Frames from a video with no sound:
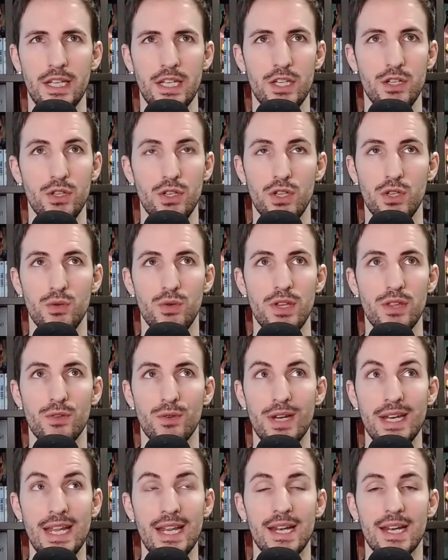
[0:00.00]
you
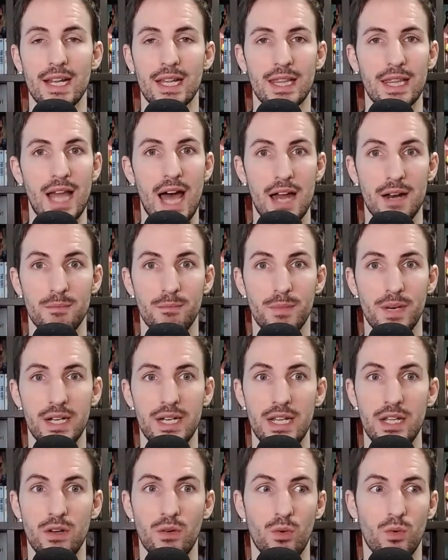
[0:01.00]
either needed a lot of
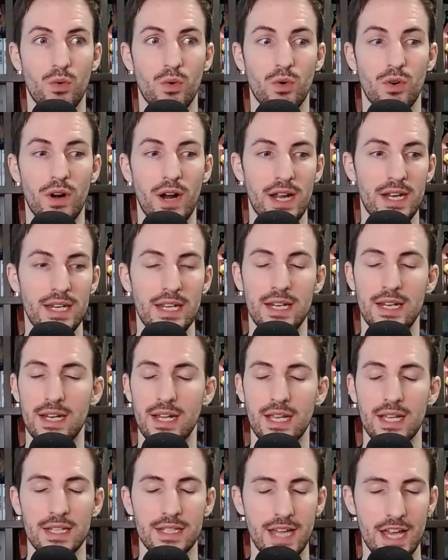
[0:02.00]
money or I needed
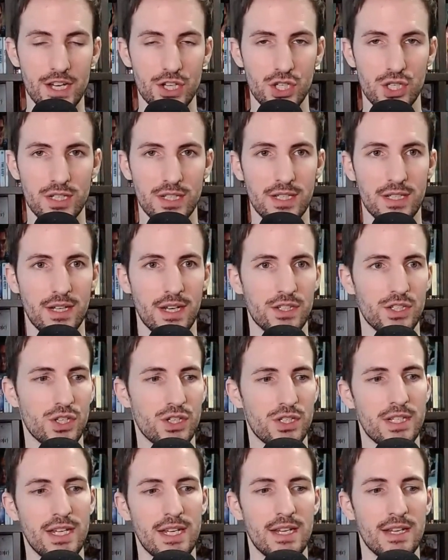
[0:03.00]
a connection. I
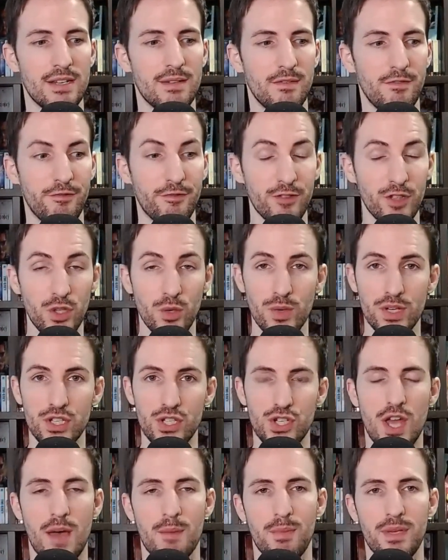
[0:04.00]
just needed fluent
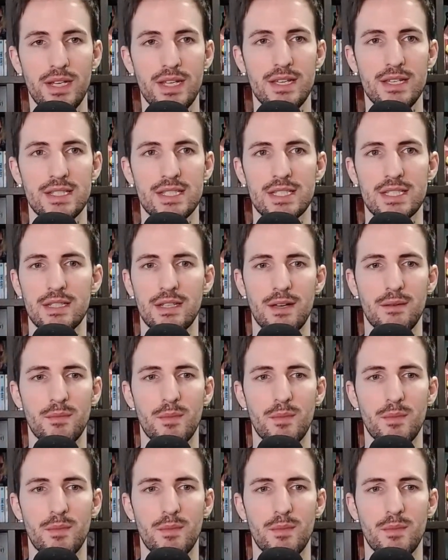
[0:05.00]
Japanese.